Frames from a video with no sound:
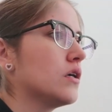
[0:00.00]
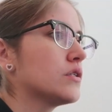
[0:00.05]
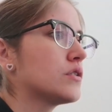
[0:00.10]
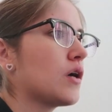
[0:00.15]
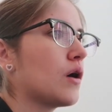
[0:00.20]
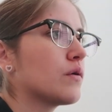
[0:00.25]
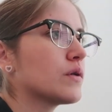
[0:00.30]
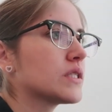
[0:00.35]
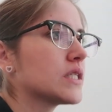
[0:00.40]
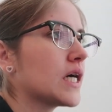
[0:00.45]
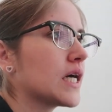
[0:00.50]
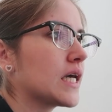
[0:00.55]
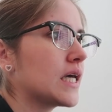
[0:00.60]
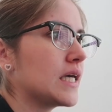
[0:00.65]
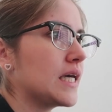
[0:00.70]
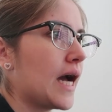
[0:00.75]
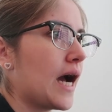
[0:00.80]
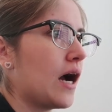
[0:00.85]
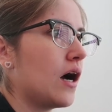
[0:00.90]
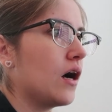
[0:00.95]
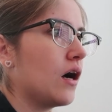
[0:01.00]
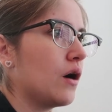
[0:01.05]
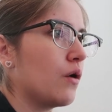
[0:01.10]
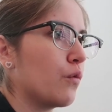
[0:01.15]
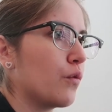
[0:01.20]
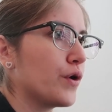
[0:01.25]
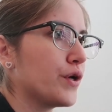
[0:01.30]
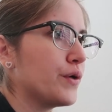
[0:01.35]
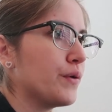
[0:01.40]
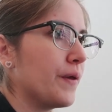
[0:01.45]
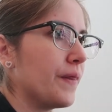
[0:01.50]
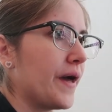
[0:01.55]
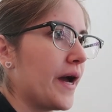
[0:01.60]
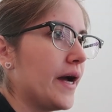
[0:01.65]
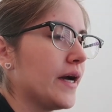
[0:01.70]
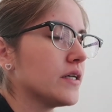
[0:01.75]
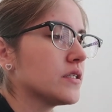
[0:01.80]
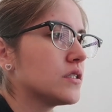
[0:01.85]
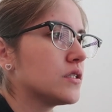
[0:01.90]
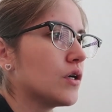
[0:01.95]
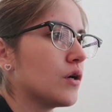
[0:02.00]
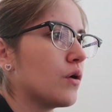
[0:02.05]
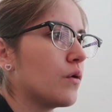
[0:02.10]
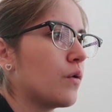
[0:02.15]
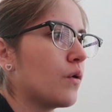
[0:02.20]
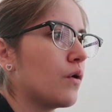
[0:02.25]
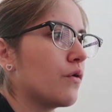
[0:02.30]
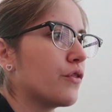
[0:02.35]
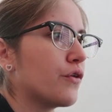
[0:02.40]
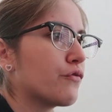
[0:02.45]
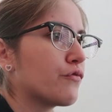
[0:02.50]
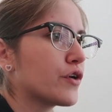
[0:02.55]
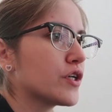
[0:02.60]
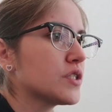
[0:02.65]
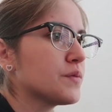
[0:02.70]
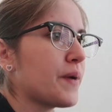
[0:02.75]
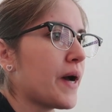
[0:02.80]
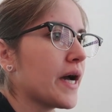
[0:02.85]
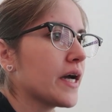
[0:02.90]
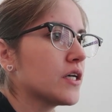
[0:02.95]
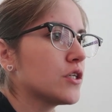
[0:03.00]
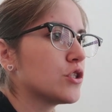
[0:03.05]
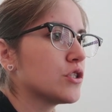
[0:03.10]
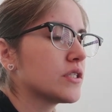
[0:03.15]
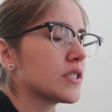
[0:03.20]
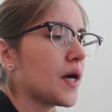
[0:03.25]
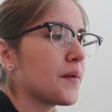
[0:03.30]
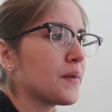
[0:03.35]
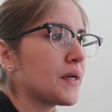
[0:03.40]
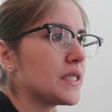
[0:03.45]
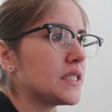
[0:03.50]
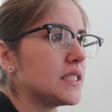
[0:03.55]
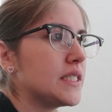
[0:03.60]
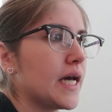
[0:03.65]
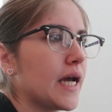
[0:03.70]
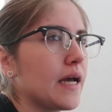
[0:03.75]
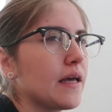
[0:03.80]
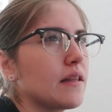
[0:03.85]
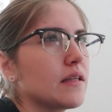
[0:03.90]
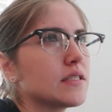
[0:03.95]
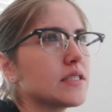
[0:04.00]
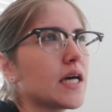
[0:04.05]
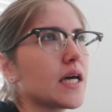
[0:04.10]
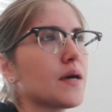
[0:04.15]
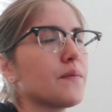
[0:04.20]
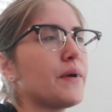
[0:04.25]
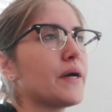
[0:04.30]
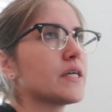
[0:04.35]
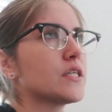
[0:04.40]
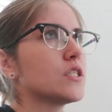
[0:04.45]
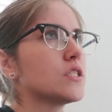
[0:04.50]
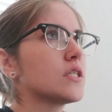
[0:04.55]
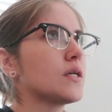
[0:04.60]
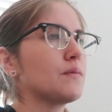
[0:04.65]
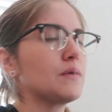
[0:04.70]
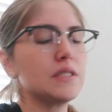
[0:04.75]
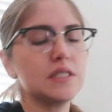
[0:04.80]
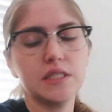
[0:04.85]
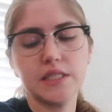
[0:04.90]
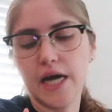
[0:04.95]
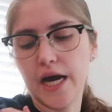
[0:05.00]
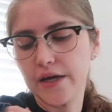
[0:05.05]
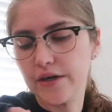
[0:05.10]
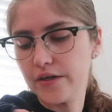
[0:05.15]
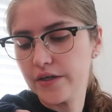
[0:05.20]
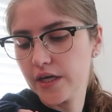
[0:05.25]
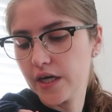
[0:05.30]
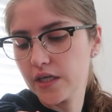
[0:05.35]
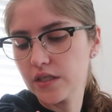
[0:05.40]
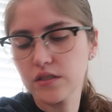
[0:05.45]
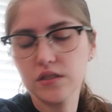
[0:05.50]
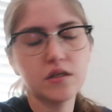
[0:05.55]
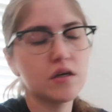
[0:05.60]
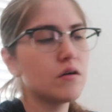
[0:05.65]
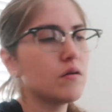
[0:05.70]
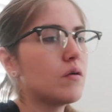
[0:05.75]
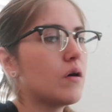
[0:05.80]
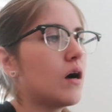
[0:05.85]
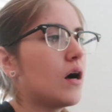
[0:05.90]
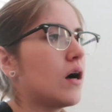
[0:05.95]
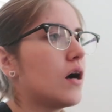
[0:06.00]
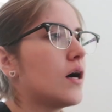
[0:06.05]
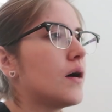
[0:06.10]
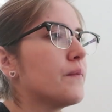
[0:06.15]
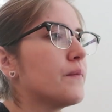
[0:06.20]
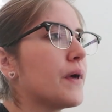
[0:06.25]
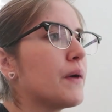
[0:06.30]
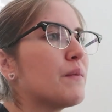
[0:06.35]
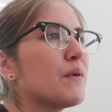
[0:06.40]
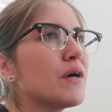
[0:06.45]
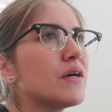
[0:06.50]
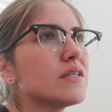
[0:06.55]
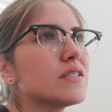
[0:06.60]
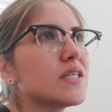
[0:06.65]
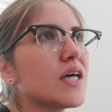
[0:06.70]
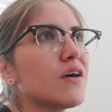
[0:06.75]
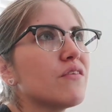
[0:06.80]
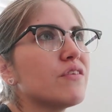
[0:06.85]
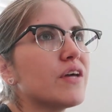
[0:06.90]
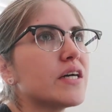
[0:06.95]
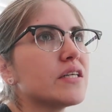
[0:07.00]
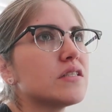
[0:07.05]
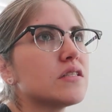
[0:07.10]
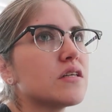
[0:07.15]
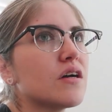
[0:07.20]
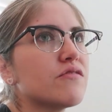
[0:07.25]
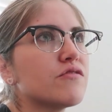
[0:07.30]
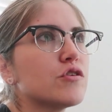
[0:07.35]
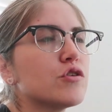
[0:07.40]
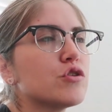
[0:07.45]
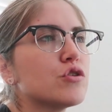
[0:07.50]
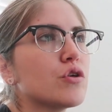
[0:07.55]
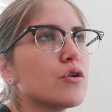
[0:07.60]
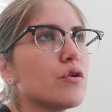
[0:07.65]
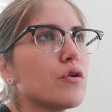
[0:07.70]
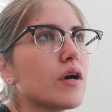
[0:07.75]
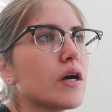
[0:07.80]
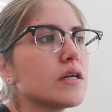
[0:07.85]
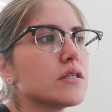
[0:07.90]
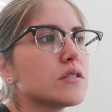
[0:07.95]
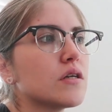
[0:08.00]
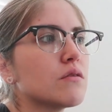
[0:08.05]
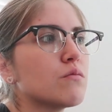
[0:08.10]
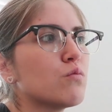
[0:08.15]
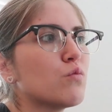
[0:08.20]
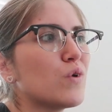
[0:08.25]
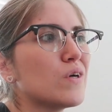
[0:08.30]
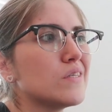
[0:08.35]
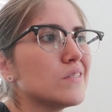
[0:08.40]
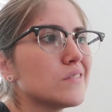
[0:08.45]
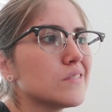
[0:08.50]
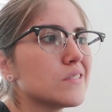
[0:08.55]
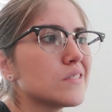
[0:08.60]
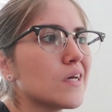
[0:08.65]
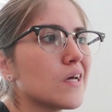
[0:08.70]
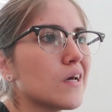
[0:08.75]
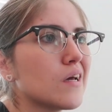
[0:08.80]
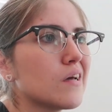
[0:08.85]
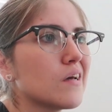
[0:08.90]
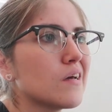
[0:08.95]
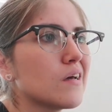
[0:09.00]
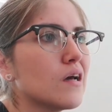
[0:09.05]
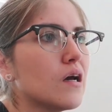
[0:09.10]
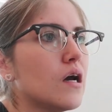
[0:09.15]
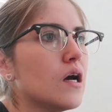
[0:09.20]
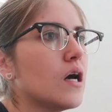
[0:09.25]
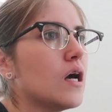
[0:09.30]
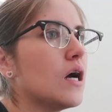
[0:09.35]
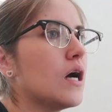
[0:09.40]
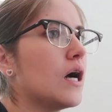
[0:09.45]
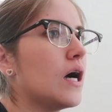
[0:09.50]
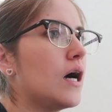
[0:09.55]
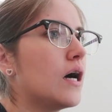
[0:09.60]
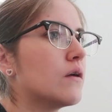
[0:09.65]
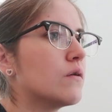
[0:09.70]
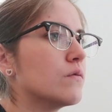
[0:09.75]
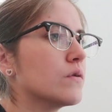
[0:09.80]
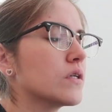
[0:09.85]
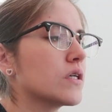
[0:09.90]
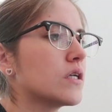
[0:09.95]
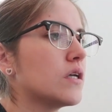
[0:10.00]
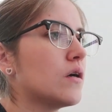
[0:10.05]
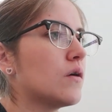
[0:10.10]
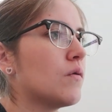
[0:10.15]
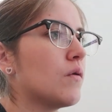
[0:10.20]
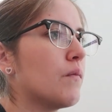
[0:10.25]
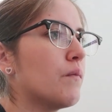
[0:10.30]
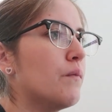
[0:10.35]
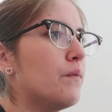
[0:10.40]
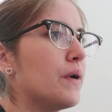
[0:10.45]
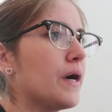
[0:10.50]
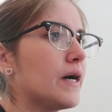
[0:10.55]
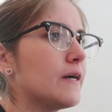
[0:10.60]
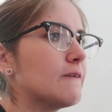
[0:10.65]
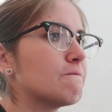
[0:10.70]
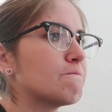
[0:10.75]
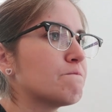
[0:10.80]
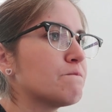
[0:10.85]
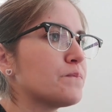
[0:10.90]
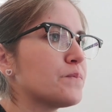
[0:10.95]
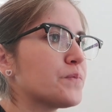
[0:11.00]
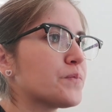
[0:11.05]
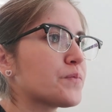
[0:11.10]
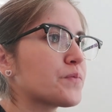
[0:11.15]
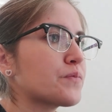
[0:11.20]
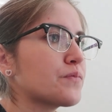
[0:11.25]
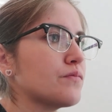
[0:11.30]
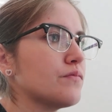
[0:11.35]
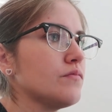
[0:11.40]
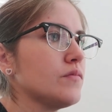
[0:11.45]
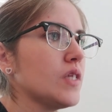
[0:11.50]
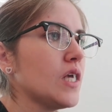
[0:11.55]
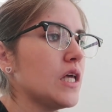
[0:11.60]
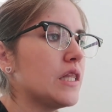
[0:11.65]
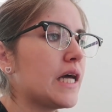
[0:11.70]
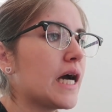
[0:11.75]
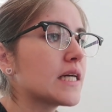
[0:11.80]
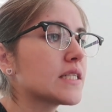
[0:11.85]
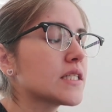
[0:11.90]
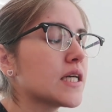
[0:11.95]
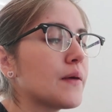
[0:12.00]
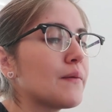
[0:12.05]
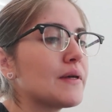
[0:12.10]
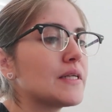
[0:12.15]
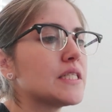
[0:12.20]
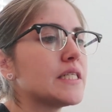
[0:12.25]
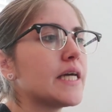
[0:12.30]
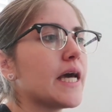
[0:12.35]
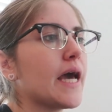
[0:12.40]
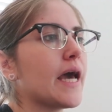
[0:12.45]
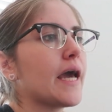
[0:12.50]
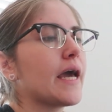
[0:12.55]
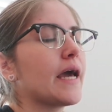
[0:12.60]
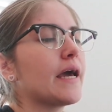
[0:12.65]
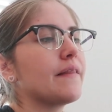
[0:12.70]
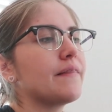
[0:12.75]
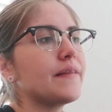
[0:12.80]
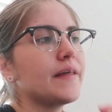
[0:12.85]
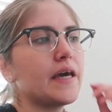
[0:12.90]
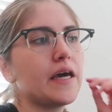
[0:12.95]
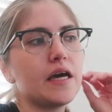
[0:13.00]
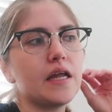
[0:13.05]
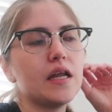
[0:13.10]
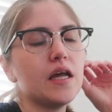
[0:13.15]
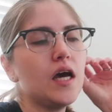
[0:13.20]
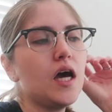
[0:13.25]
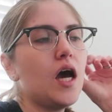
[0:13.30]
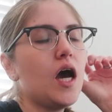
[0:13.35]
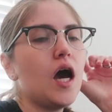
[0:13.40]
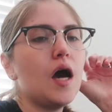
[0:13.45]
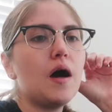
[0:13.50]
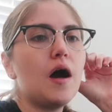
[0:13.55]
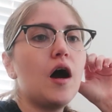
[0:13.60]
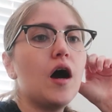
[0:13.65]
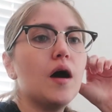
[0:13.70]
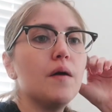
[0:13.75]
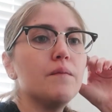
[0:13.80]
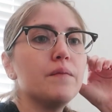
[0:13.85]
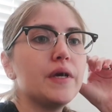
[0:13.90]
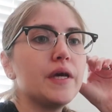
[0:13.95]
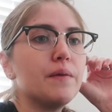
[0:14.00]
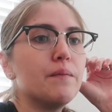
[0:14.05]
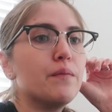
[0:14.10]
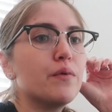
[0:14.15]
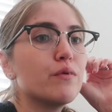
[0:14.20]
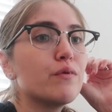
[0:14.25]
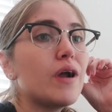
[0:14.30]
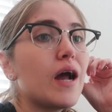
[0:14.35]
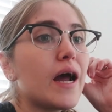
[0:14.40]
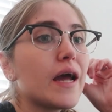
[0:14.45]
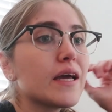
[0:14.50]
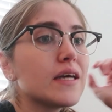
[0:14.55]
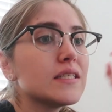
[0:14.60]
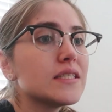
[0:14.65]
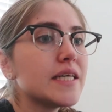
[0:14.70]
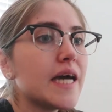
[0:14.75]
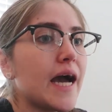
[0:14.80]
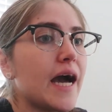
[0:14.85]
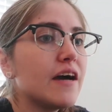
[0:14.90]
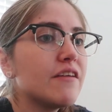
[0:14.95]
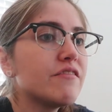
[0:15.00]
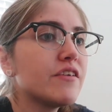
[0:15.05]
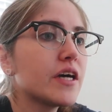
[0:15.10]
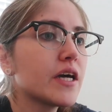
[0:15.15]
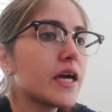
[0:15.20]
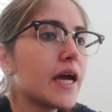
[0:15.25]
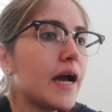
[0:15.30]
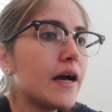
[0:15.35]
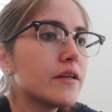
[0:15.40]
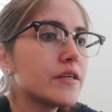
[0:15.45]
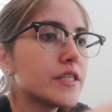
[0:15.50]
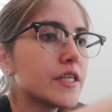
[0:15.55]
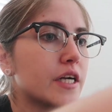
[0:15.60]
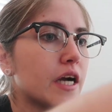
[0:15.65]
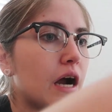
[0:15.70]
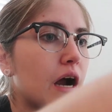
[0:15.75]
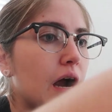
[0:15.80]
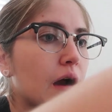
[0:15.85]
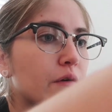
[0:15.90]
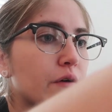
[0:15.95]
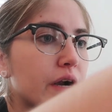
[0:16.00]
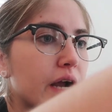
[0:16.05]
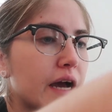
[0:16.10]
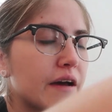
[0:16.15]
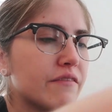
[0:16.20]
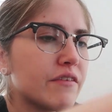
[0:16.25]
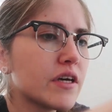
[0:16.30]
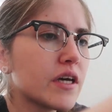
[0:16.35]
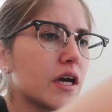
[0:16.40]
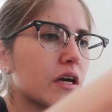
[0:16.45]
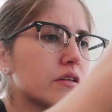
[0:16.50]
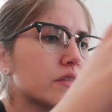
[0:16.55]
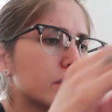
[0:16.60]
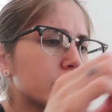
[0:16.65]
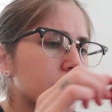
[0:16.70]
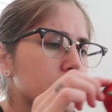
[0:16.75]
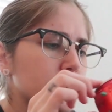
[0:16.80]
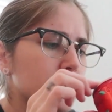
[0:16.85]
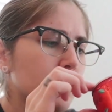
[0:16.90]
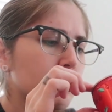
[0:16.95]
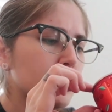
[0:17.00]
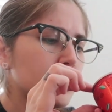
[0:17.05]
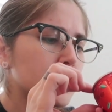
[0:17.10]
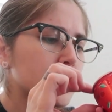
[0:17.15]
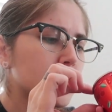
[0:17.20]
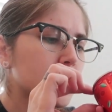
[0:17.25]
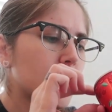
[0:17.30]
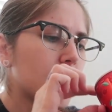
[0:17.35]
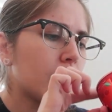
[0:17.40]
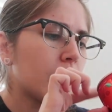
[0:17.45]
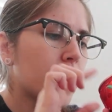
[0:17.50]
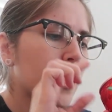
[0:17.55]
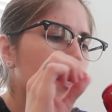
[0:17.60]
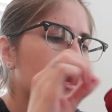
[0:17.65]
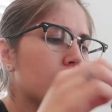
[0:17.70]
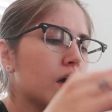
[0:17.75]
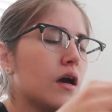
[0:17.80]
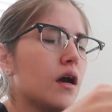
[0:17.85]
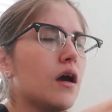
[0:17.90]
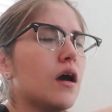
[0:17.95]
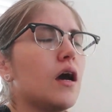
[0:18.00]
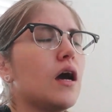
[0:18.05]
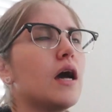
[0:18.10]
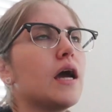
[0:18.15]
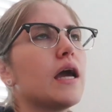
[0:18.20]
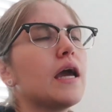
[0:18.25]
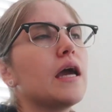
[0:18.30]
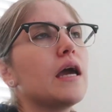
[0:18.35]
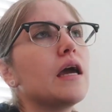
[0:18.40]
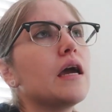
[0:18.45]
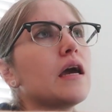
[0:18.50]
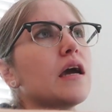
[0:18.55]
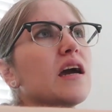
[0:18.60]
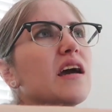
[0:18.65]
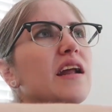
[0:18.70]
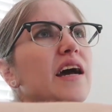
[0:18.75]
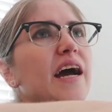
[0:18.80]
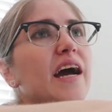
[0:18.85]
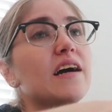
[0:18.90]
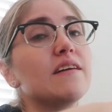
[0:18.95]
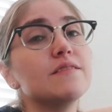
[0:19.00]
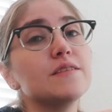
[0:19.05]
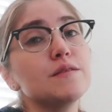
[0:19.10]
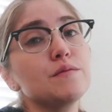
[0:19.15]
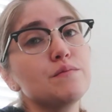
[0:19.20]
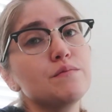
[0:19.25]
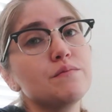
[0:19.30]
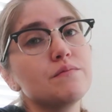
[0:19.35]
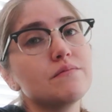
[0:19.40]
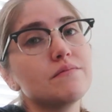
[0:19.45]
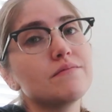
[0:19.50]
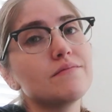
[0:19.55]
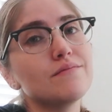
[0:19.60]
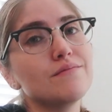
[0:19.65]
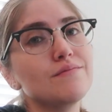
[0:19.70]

So I was like, yeah, uh, we're doing that. So the first package is coming today, and the second package is coming Saturday. So um, maybe I'll save that stuff to show you guys on Wednesday. I don't really know, but that's coming today. And then um, me and Brian's advent calendar, our advent calendar is coming today. And I have some